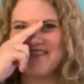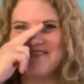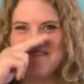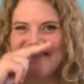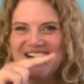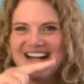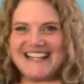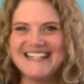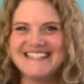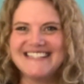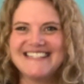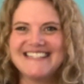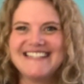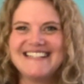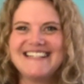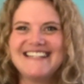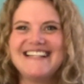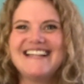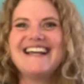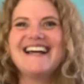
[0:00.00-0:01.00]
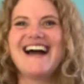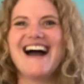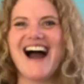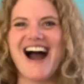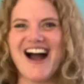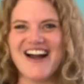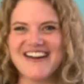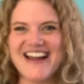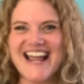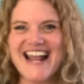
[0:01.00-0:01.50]
Fun.
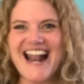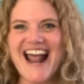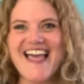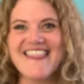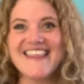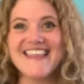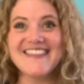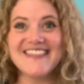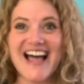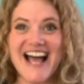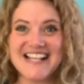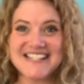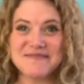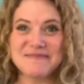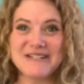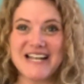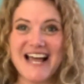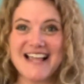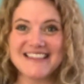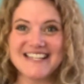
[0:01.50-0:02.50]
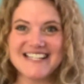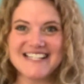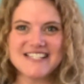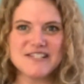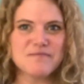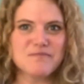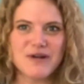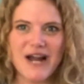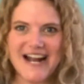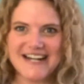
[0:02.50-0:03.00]
All right, and then last but not
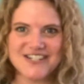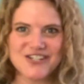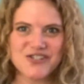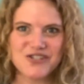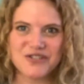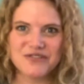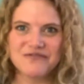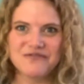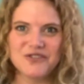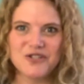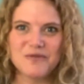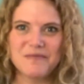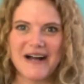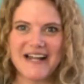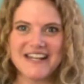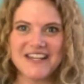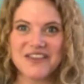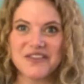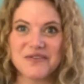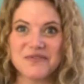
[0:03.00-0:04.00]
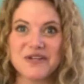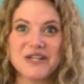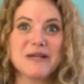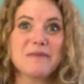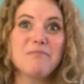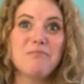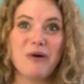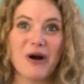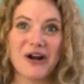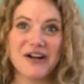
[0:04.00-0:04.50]
least, practice your full body
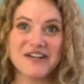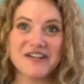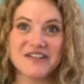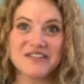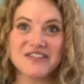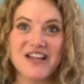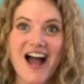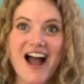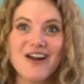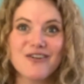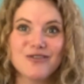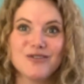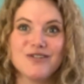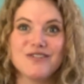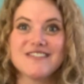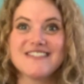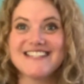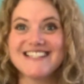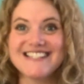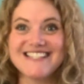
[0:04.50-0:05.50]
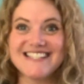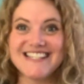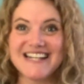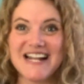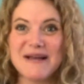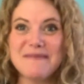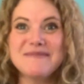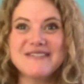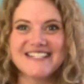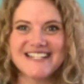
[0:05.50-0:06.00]
3, partner log rolls,
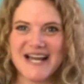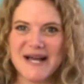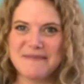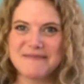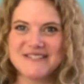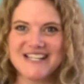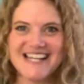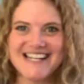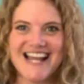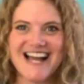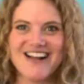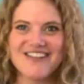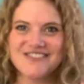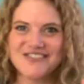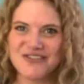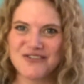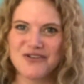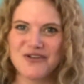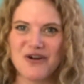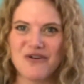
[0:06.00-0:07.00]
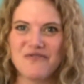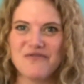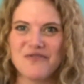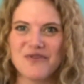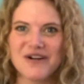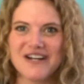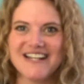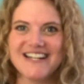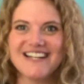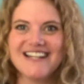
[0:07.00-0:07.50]
sit-ups, and upside downs. Go
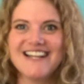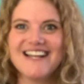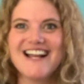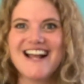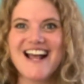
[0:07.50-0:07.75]
for it.